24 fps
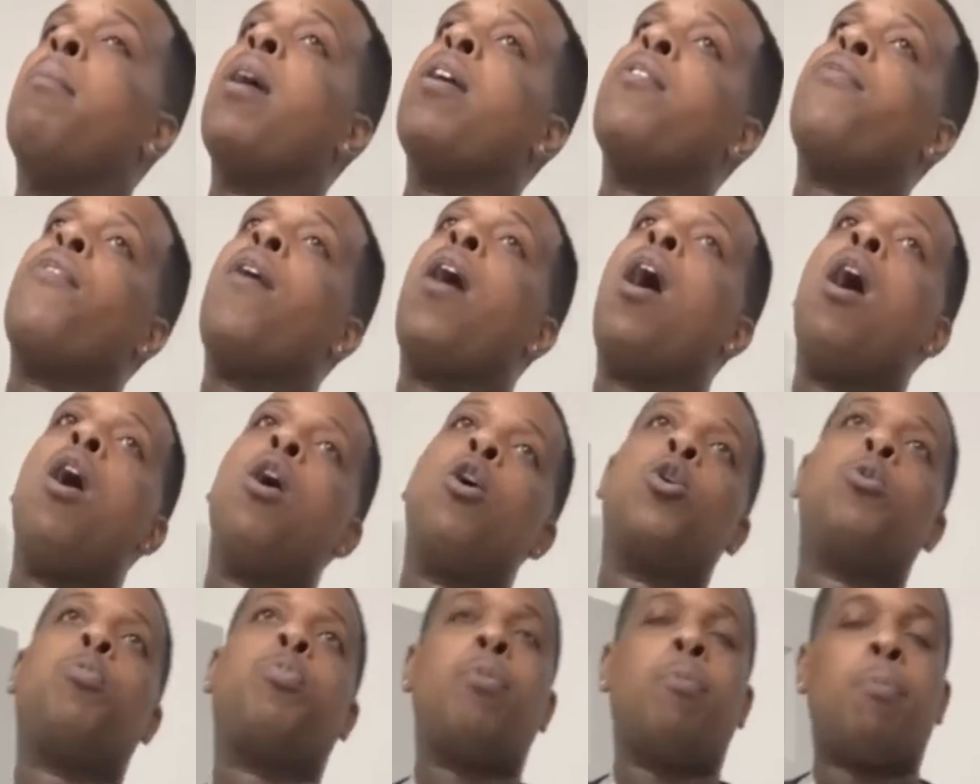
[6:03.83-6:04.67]
man, for
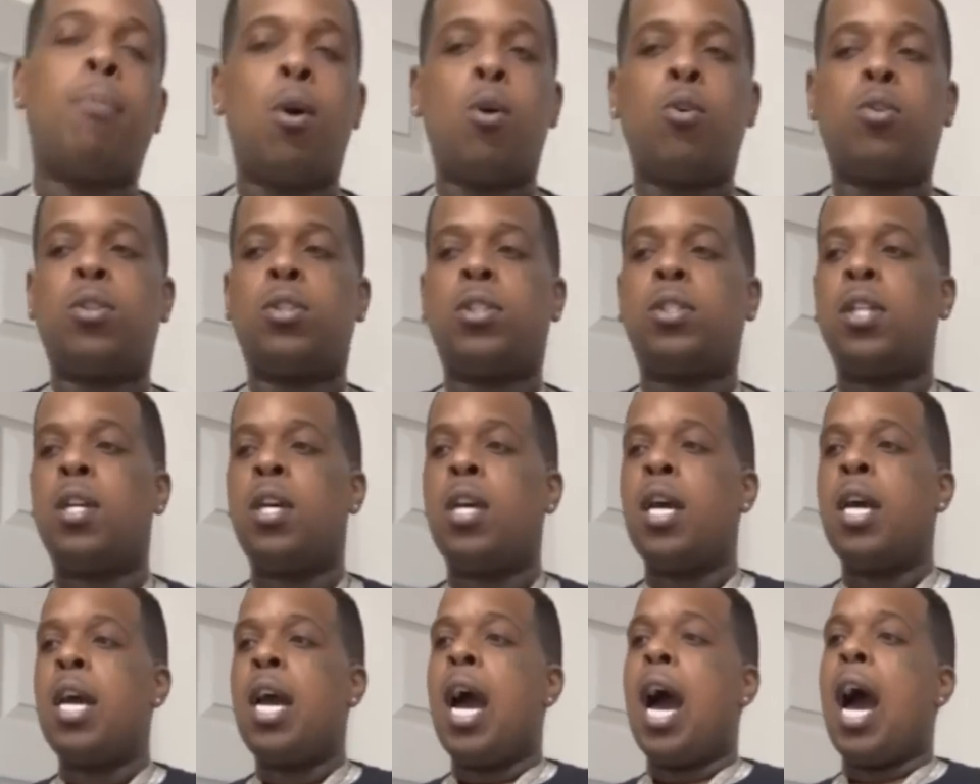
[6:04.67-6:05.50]
all promoters,
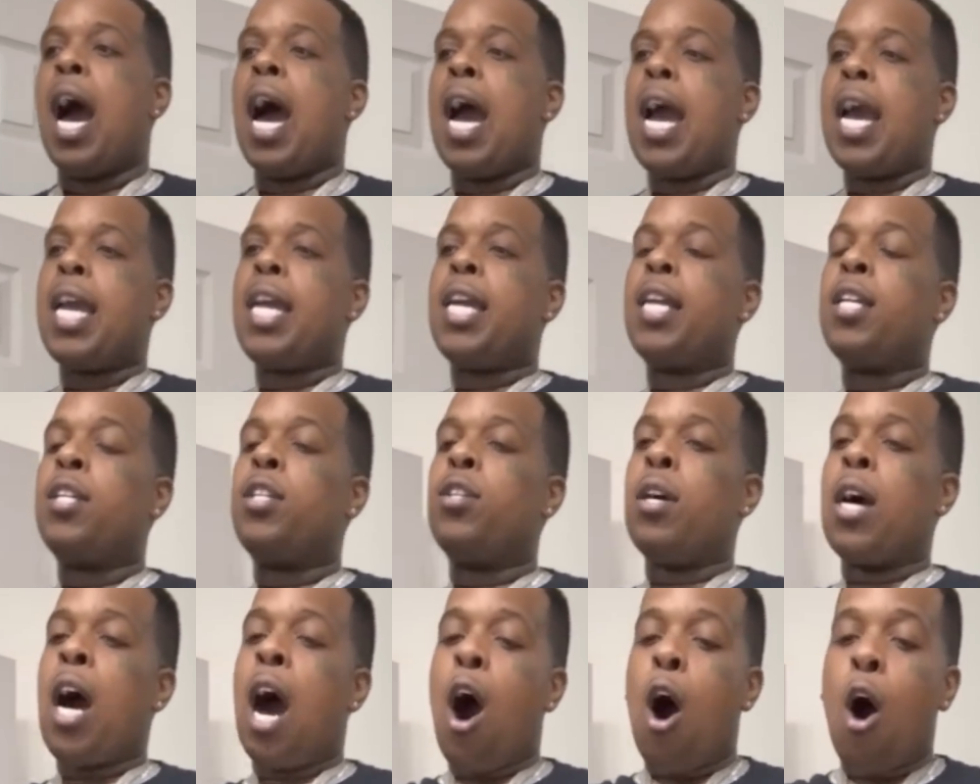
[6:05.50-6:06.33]
I
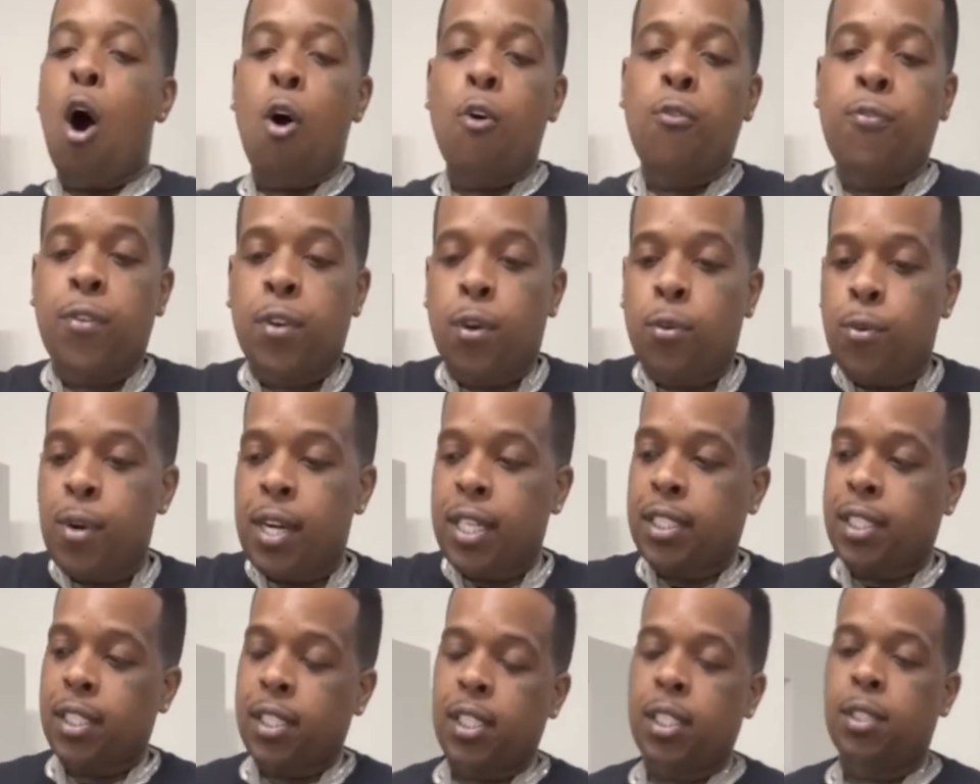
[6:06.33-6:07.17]
ain't all for the
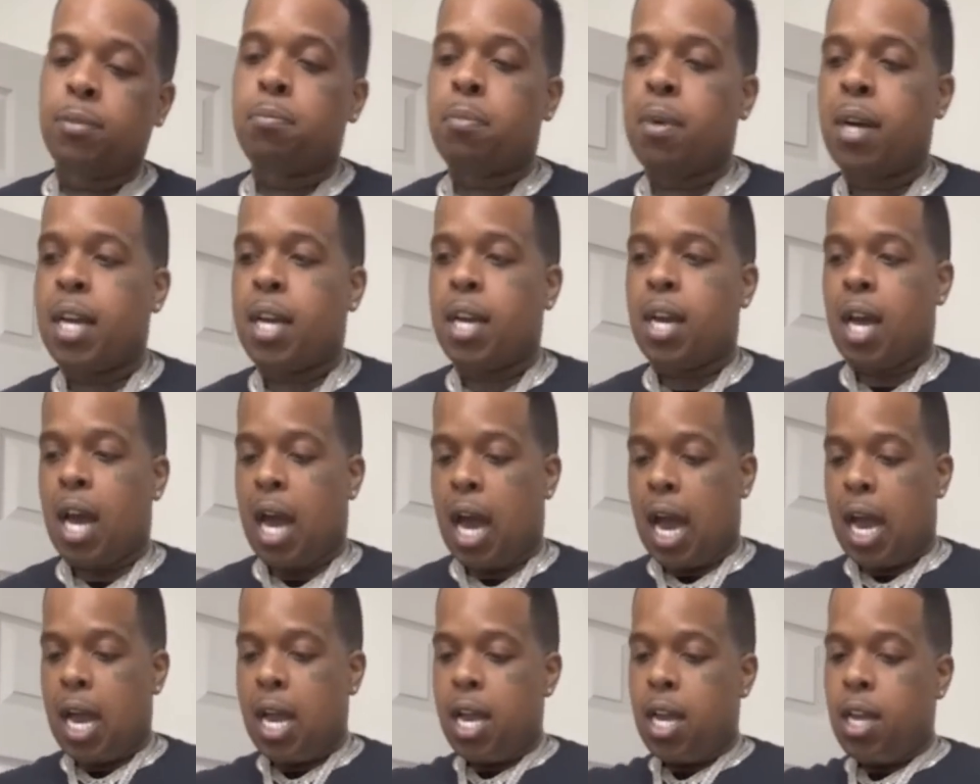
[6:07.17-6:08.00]
rest of this month.
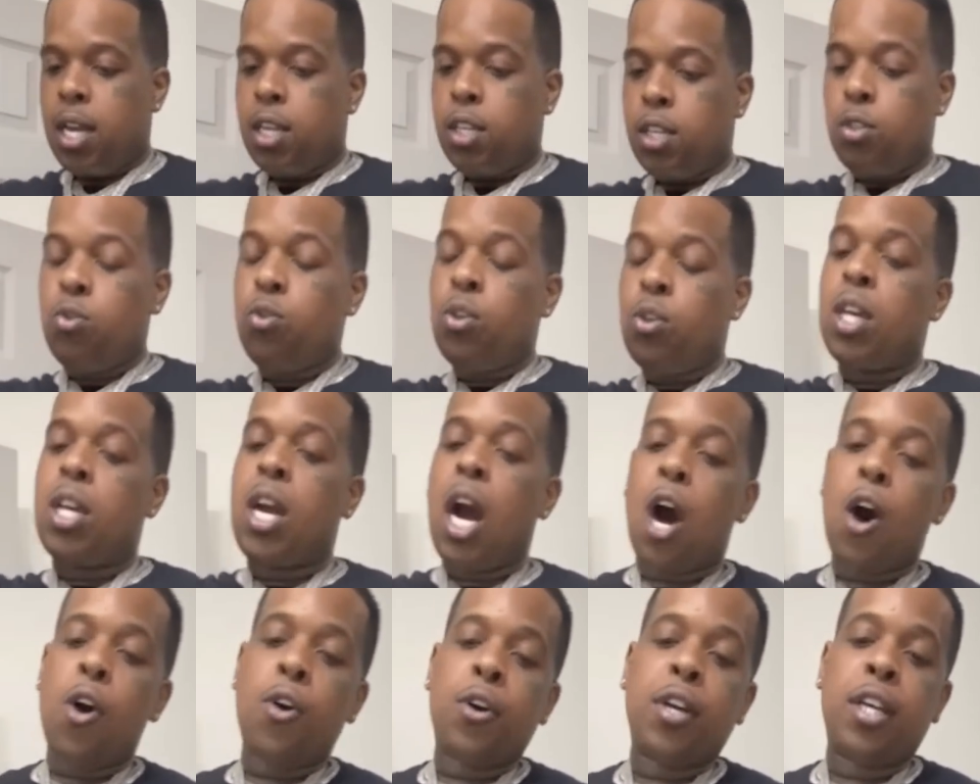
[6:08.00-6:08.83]
You can
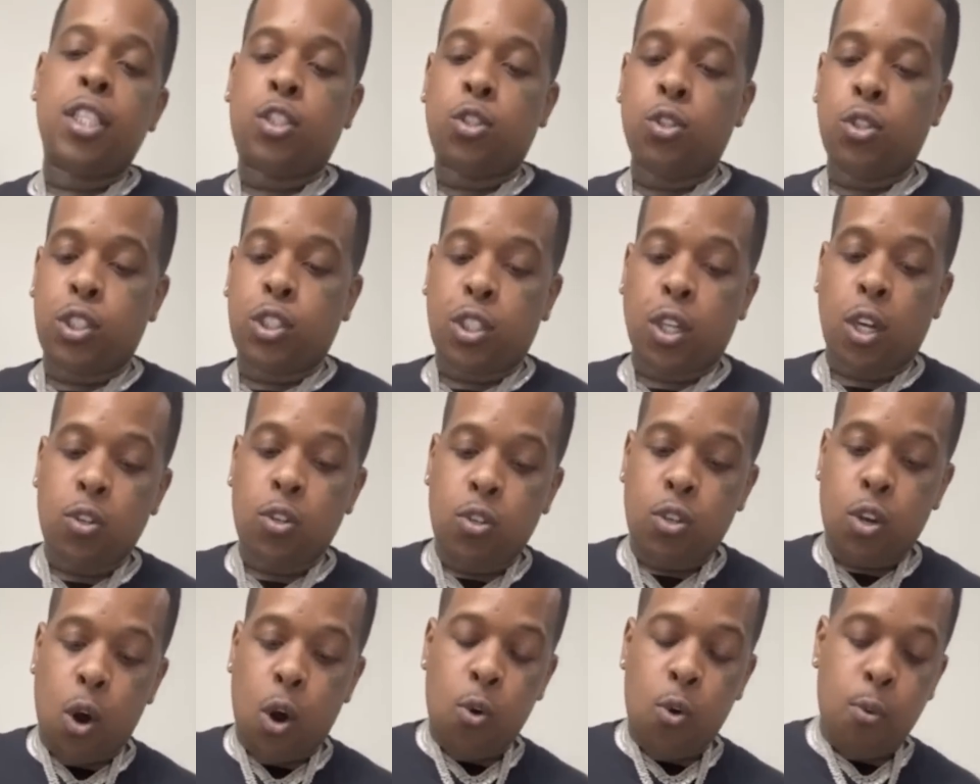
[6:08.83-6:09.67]
go and get your
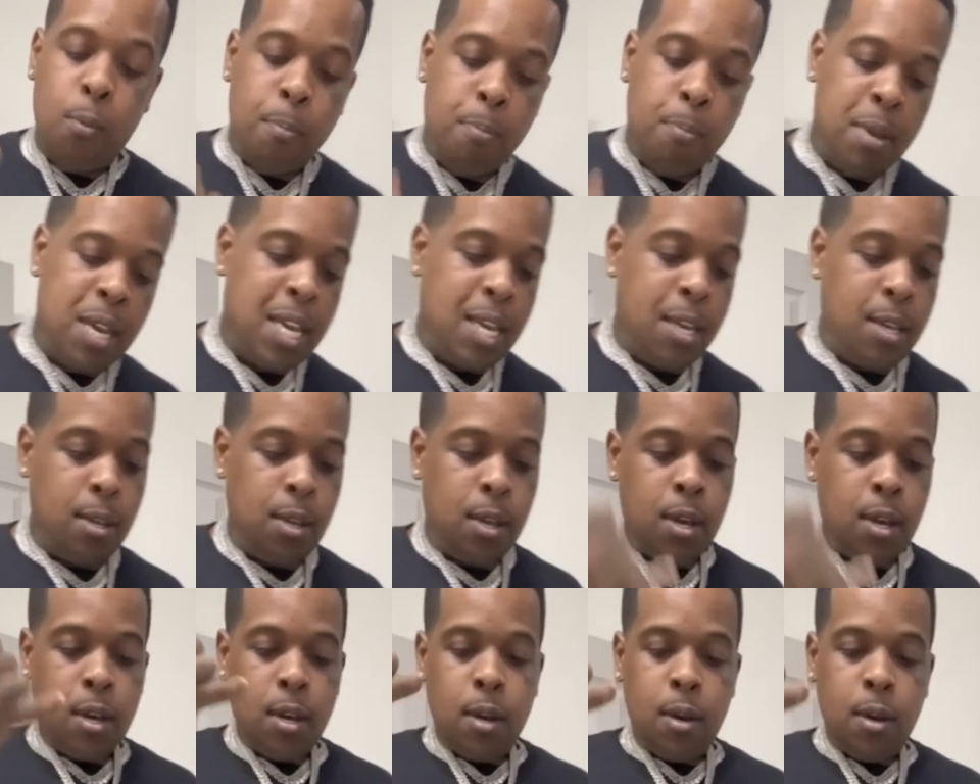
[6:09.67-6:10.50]
show. You know,
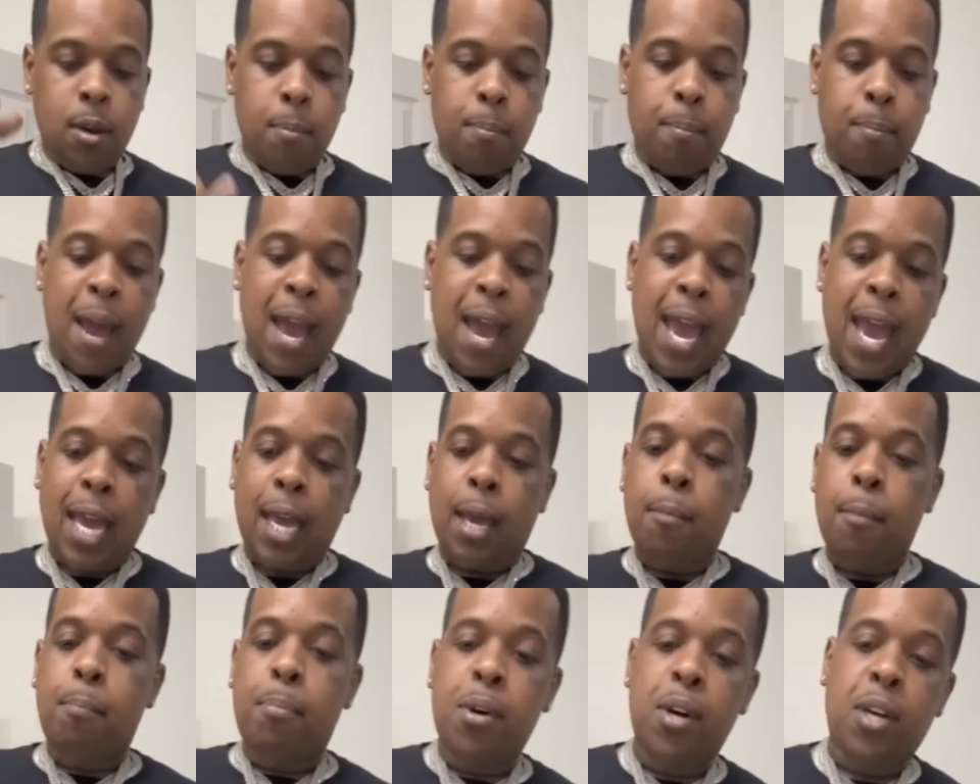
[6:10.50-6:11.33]
me,
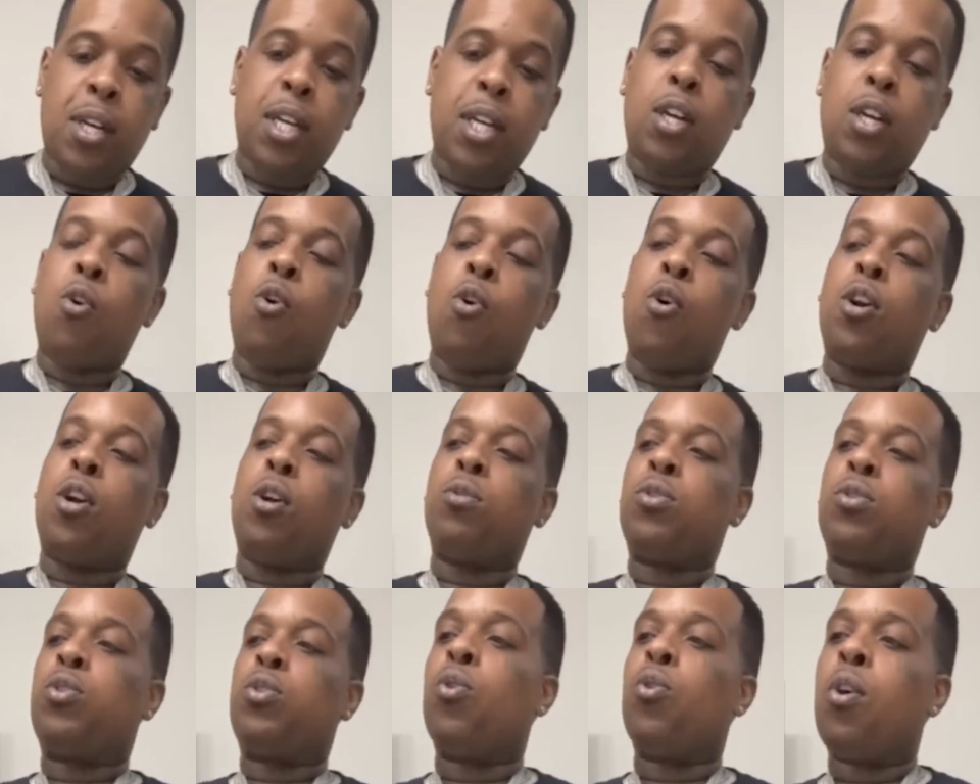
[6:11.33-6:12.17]
Bag and Boogie going
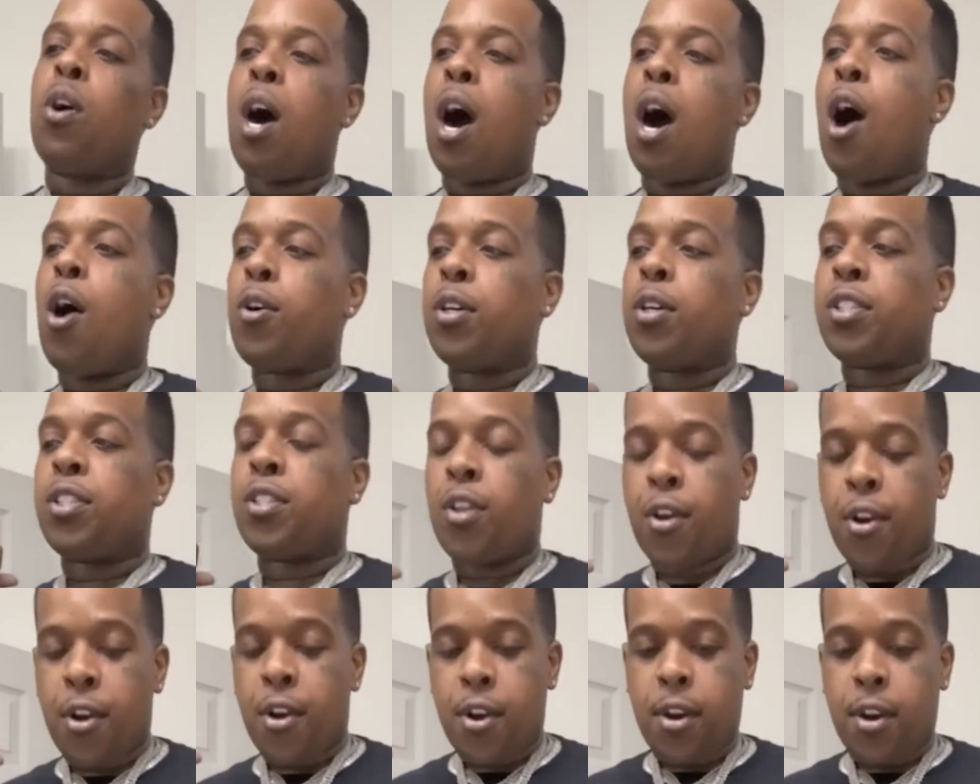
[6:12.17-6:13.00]
on tour
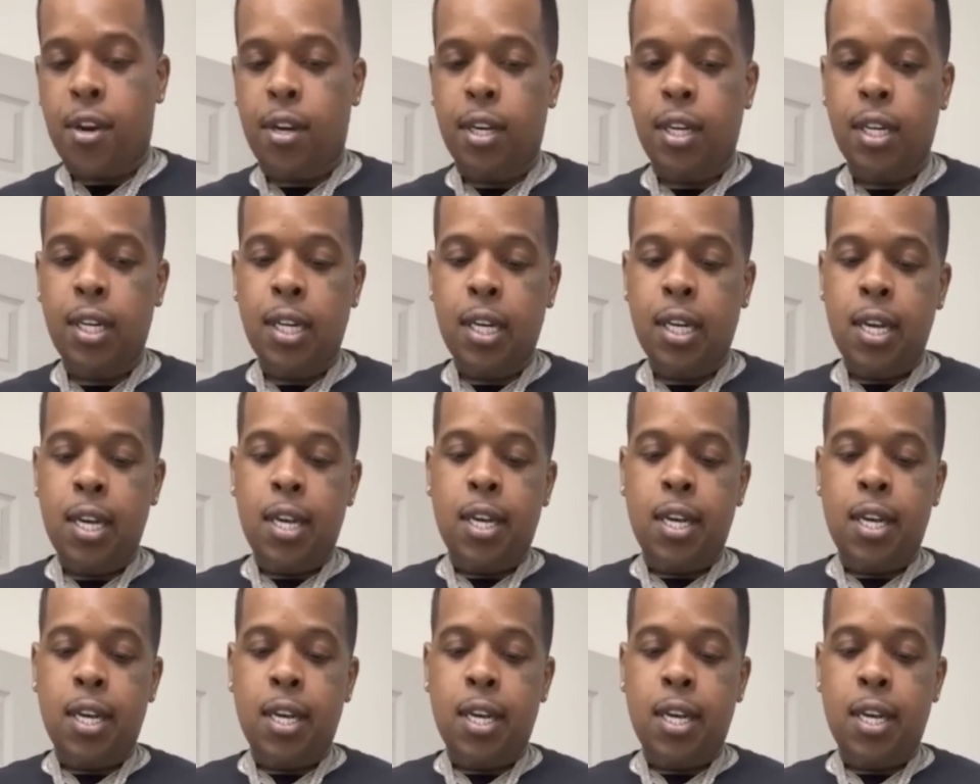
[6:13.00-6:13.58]
August 3rd.